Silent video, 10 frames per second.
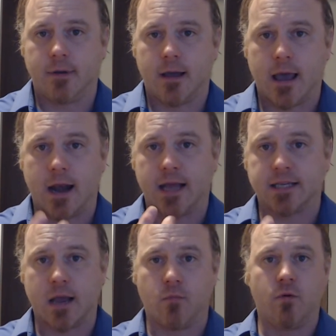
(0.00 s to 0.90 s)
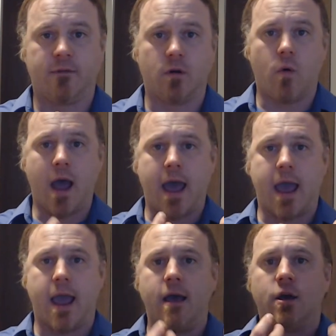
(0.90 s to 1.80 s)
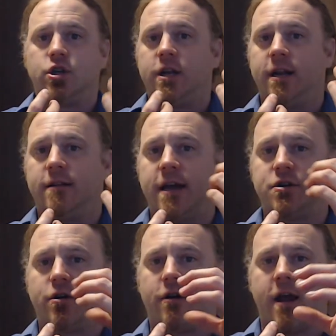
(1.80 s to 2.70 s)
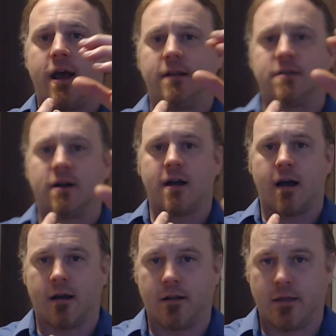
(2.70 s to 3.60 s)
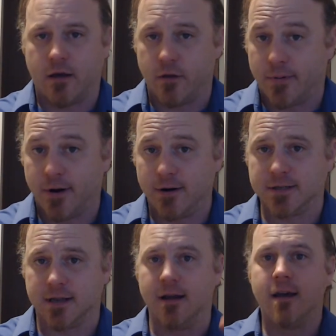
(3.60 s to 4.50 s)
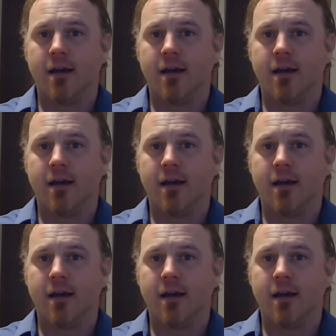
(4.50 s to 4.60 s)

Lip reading: And as I moved away, she didn't like turn her head and start talking to the other person.